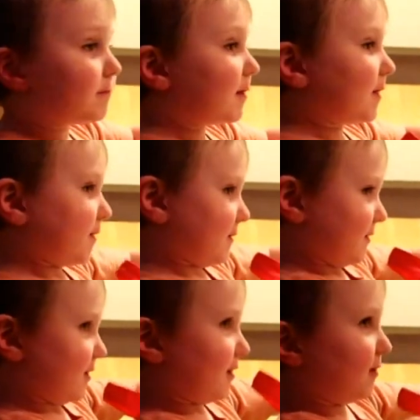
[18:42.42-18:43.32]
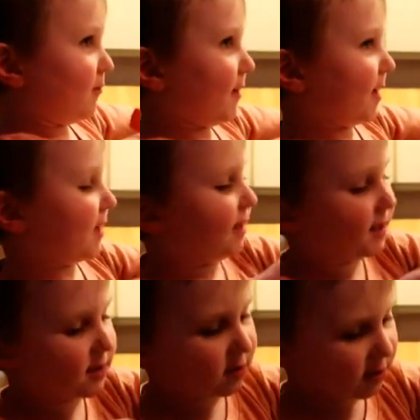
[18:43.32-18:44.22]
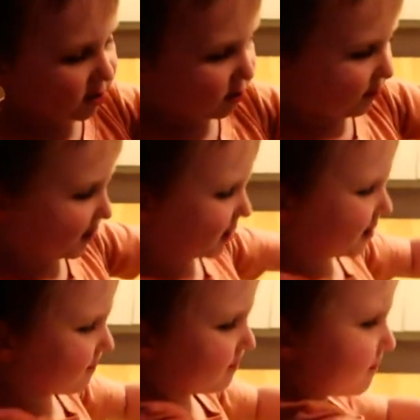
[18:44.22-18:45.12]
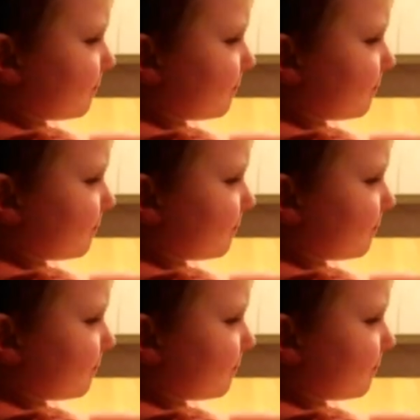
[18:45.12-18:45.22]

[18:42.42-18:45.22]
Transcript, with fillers: Like, did Granny saw two of them?